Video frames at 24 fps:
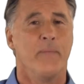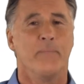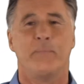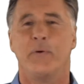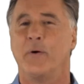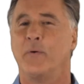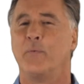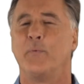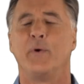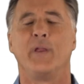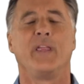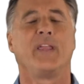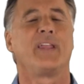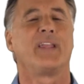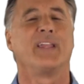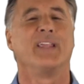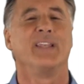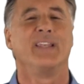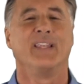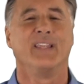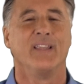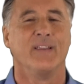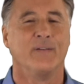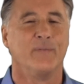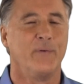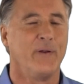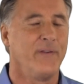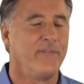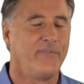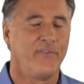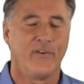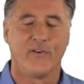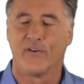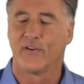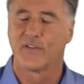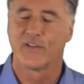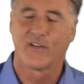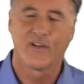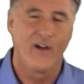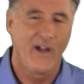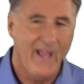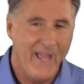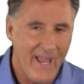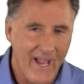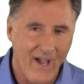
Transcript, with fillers: but we've heard